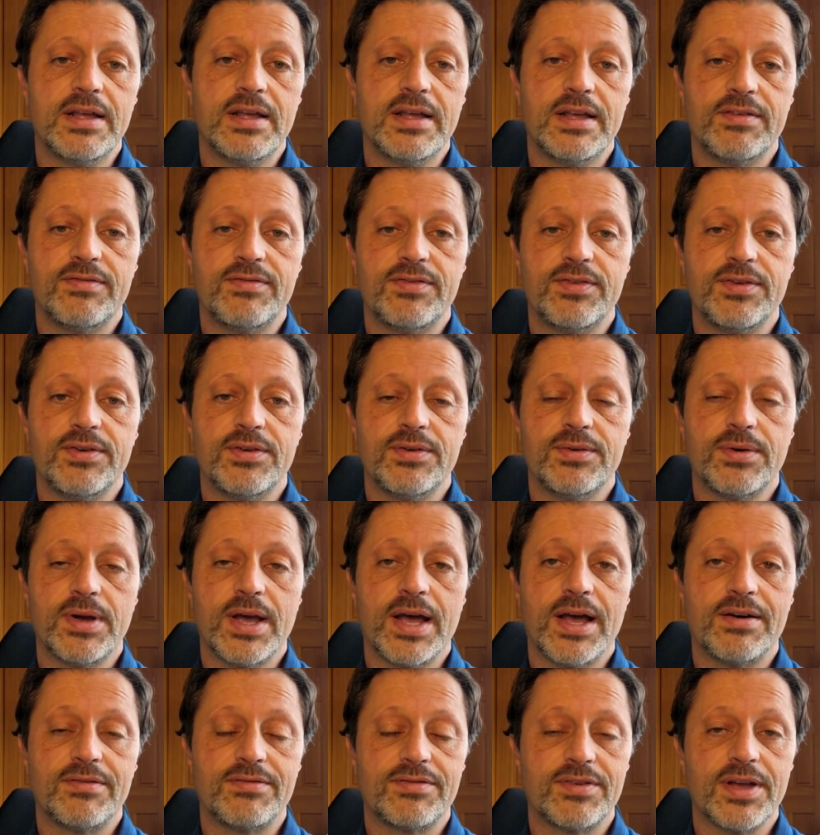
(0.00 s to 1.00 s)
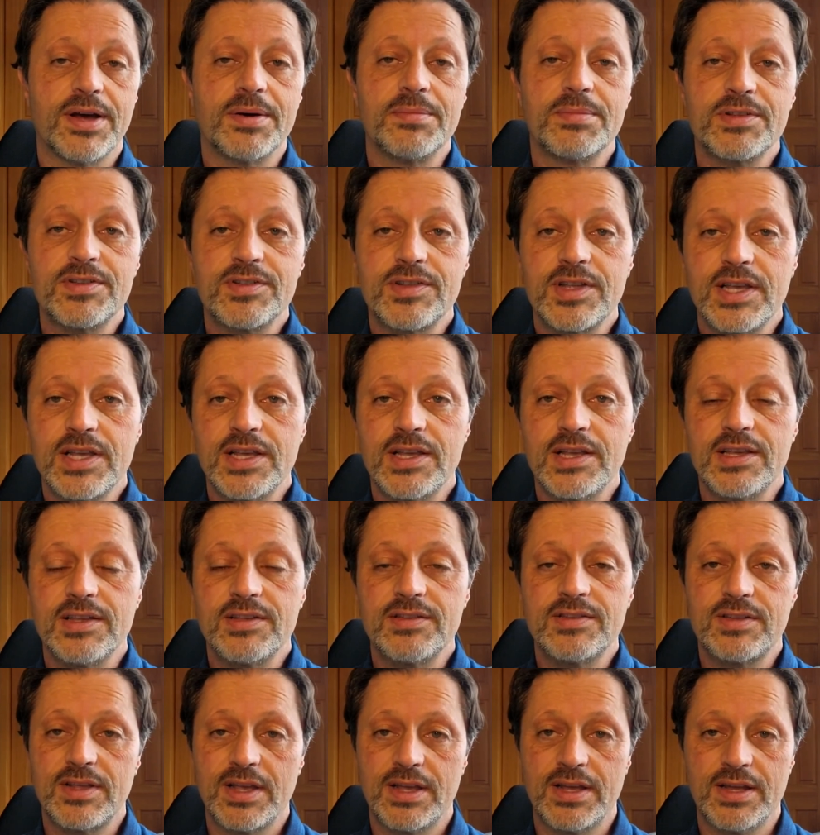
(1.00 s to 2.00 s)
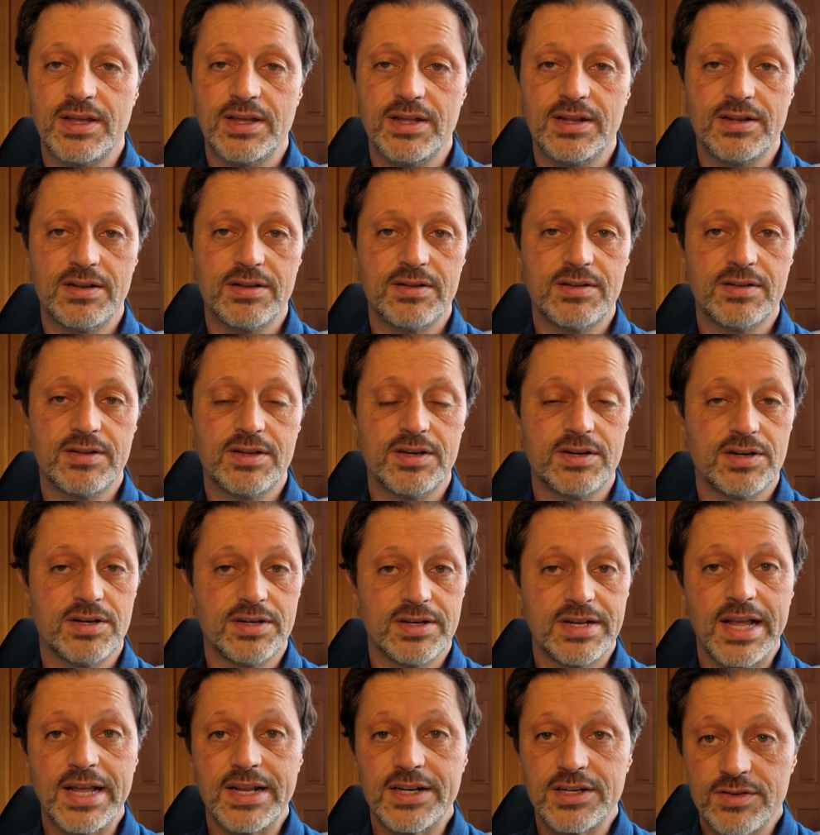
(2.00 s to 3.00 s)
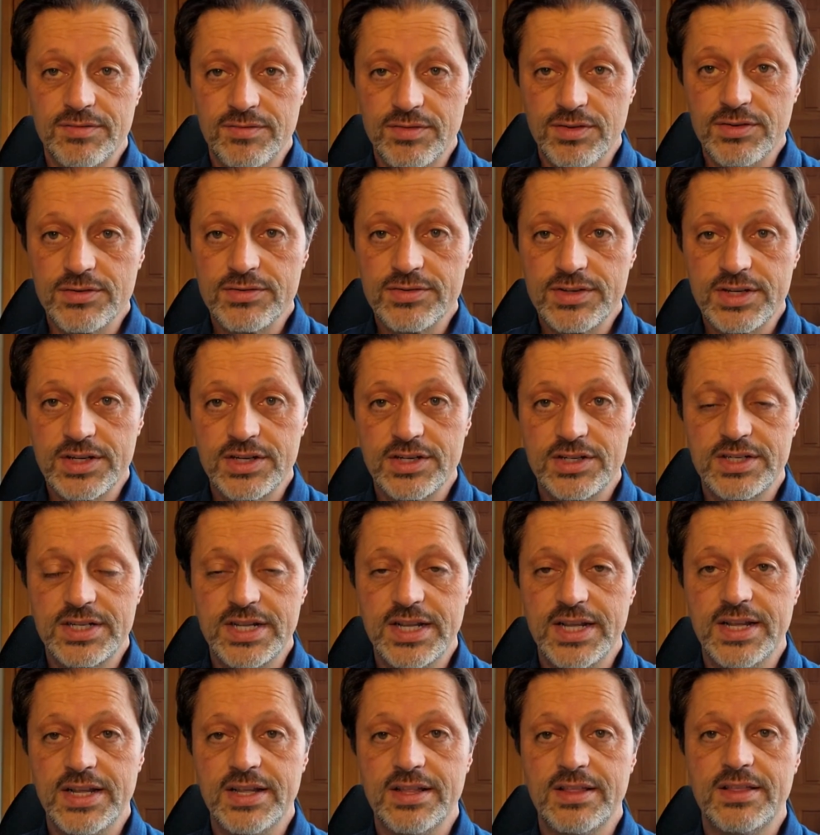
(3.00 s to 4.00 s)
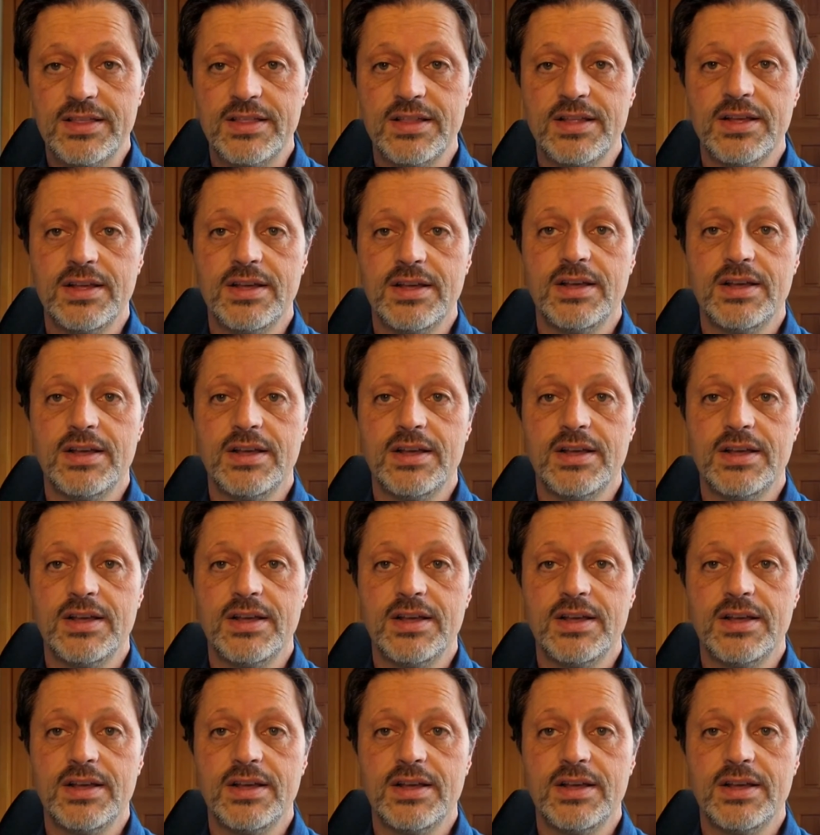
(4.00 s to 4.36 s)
If you have gum disease and you're in danger of losing your teeth,